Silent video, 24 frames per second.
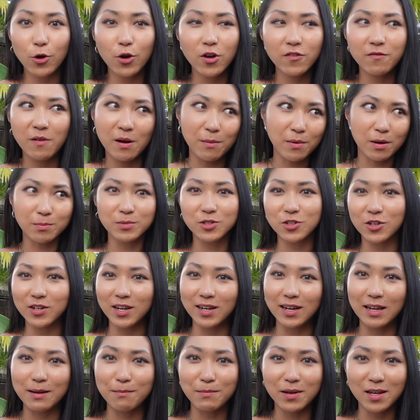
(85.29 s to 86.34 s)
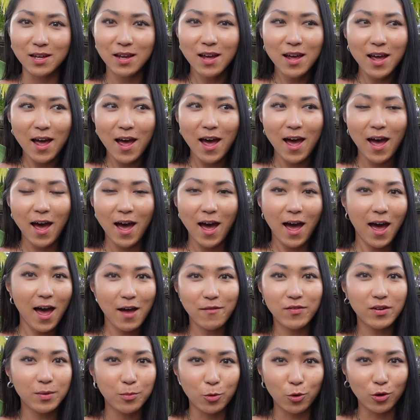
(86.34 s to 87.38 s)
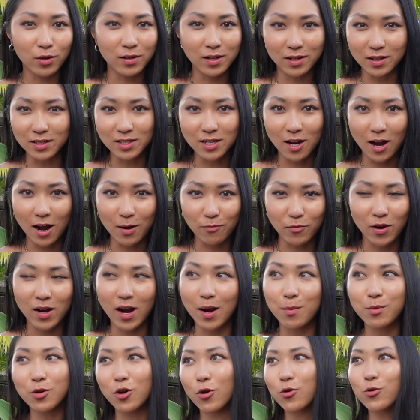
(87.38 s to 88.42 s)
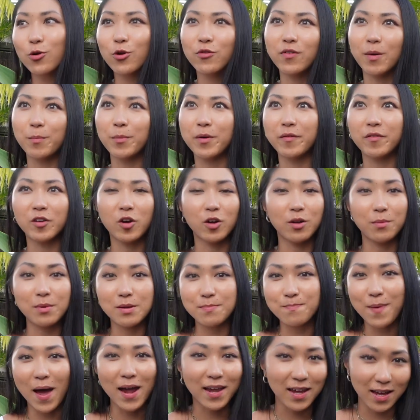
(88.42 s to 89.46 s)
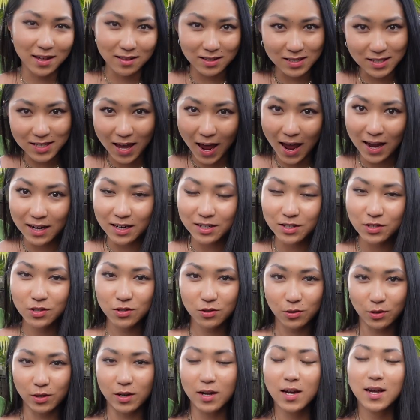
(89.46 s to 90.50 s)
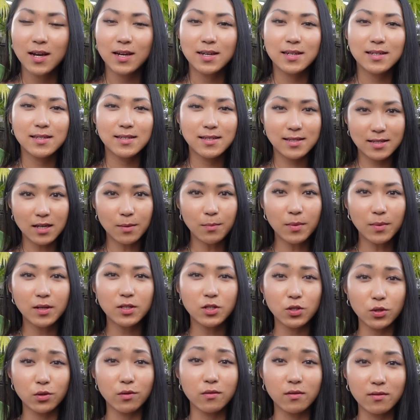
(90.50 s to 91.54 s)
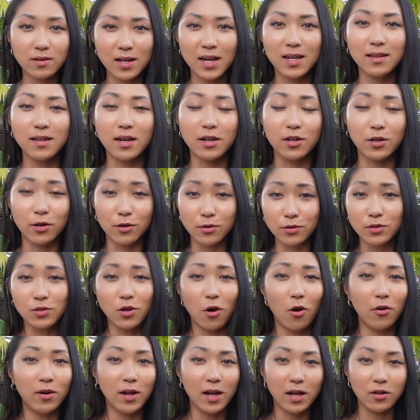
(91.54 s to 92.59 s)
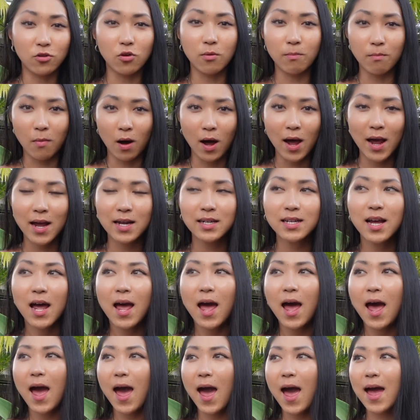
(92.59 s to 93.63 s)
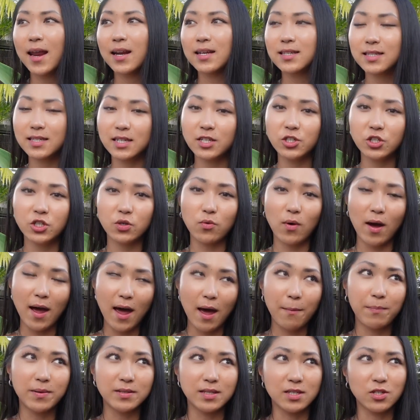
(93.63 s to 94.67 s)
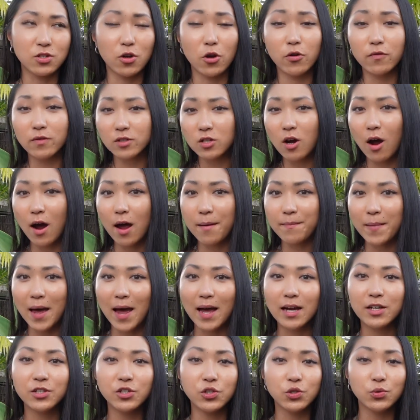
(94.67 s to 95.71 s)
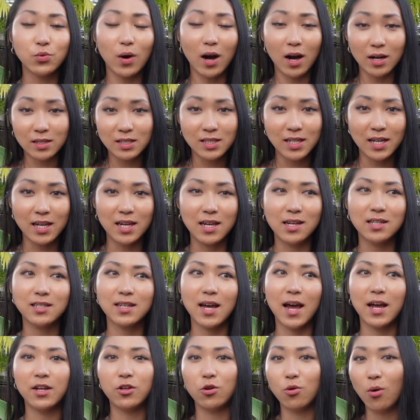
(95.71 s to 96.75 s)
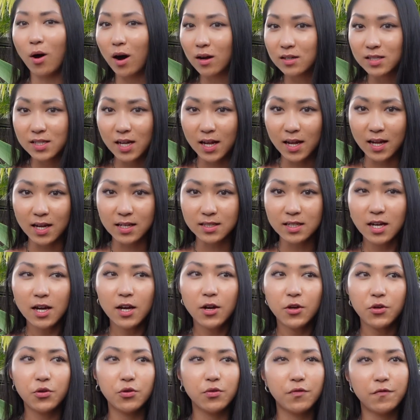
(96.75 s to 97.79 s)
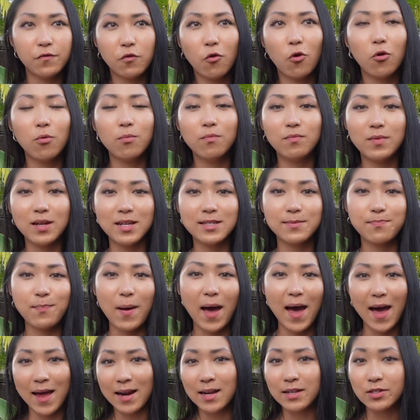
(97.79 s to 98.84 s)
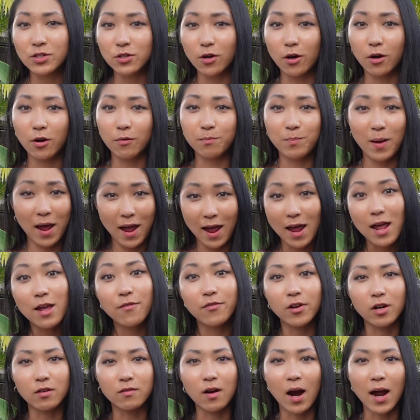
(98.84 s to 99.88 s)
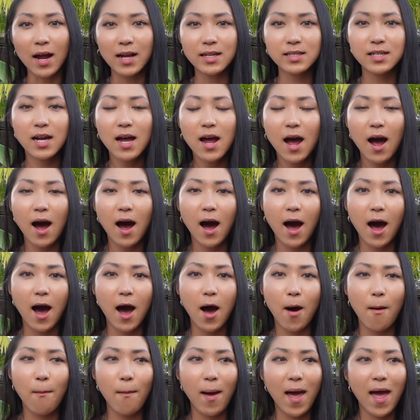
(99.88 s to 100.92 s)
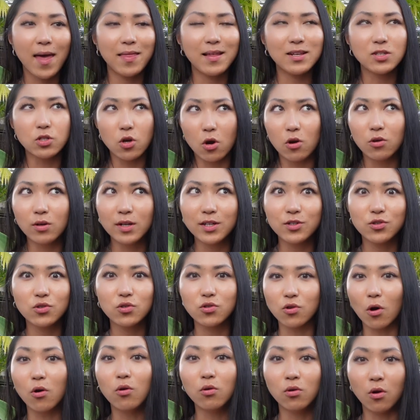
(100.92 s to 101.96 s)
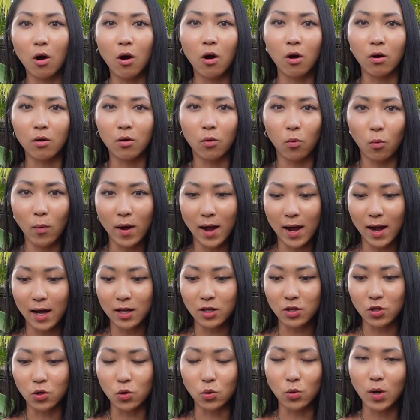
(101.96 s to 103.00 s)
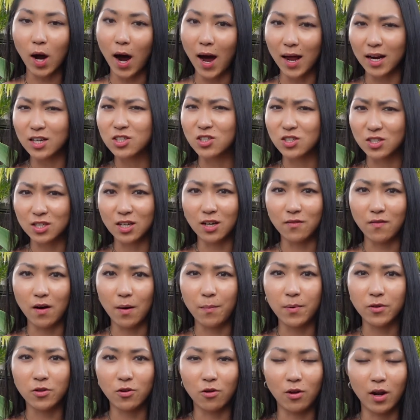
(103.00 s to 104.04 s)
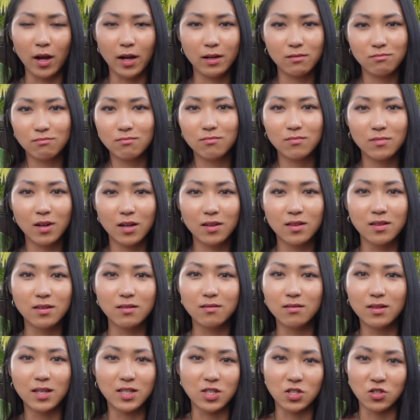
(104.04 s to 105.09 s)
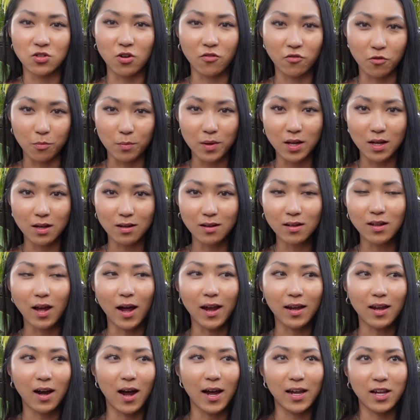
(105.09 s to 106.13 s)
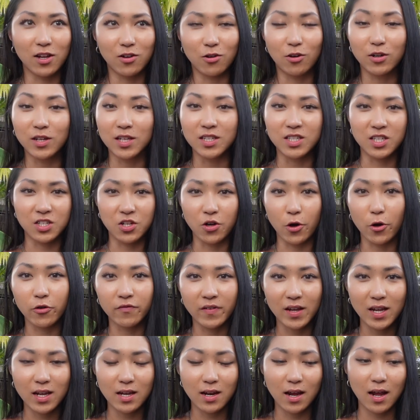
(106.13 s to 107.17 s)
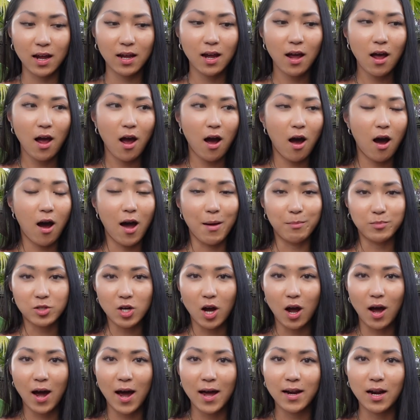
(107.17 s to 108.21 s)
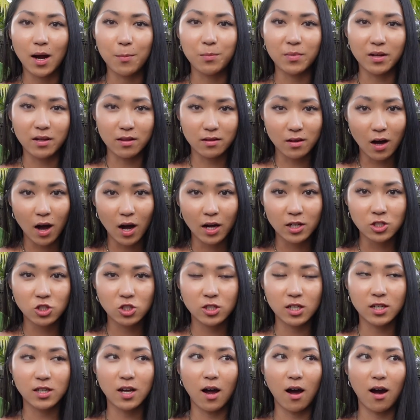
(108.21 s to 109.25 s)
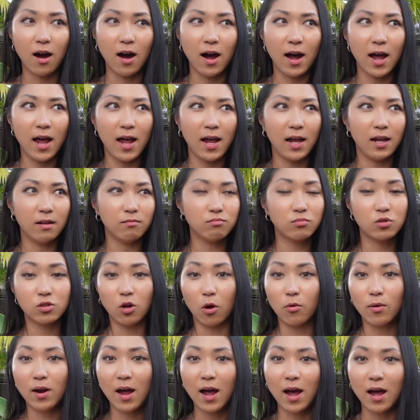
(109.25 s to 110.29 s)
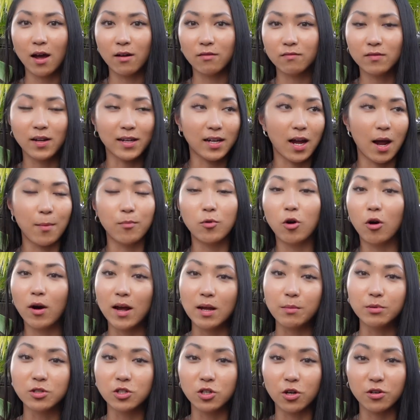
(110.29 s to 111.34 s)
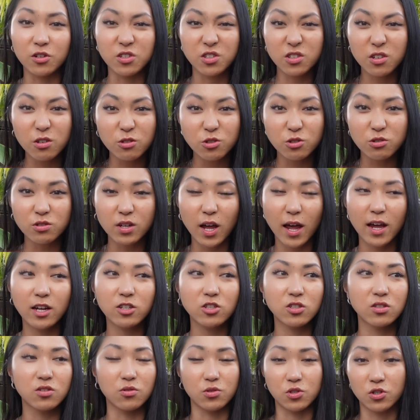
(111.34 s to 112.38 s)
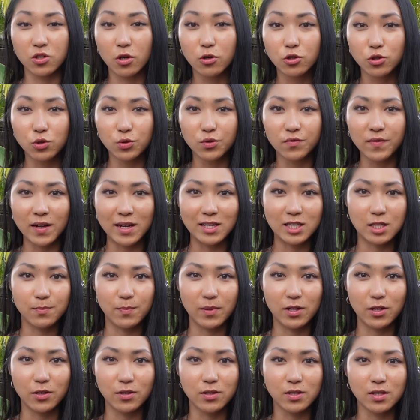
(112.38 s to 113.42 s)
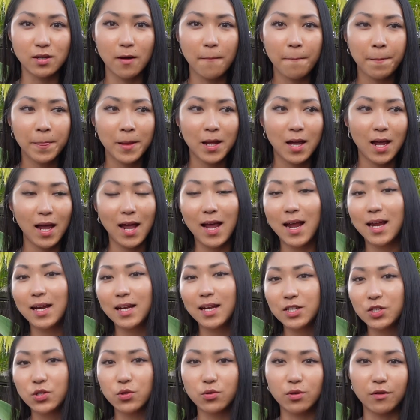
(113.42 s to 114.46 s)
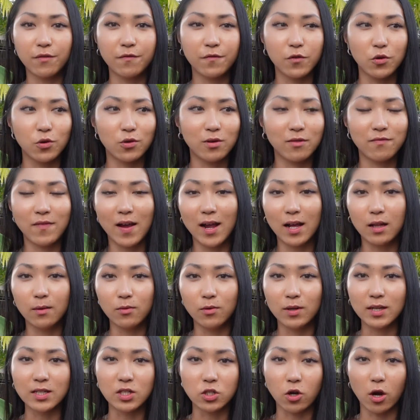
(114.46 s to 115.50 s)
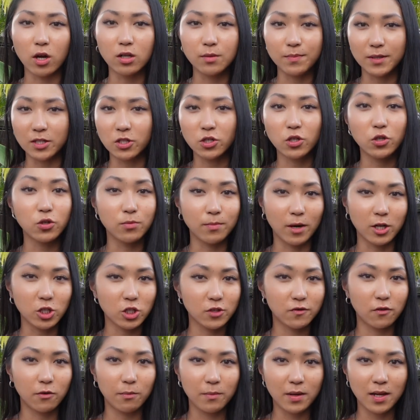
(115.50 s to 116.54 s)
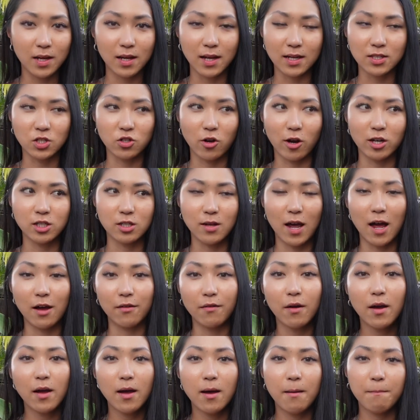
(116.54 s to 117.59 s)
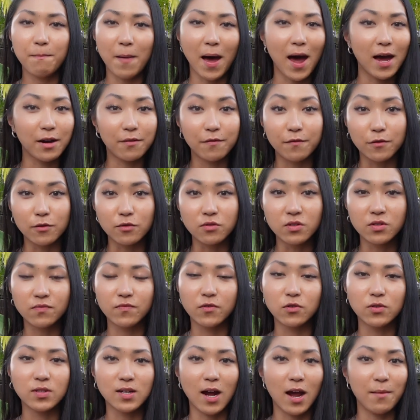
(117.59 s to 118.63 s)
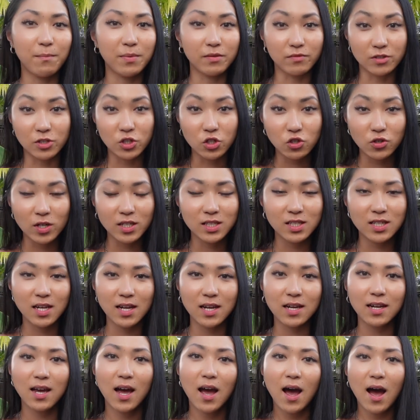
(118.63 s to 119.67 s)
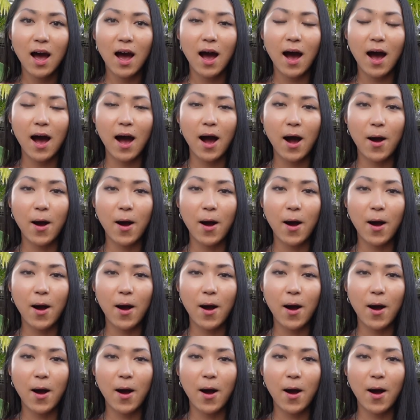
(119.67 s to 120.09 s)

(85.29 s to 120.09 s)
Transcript: I don't know if my mom's gonna let me have any more another time, right? I don't know if I'm ever gonna be back at this candy store. Similar sort of thing that goes on in your mind. And essentially what happens is over time, as you undereat and you undereat, you form these patterns of behavior, right? And there's only so long where you kind of just give up and you're like, this is not for me. Like, I cannot continue overeating. I'm tired, I'm lethargic. I don't have, like, I'm not able to go to social occasions or social events because any sort of food available is going to be too much for me. It's going to have bad foods, foods that I've been restricting.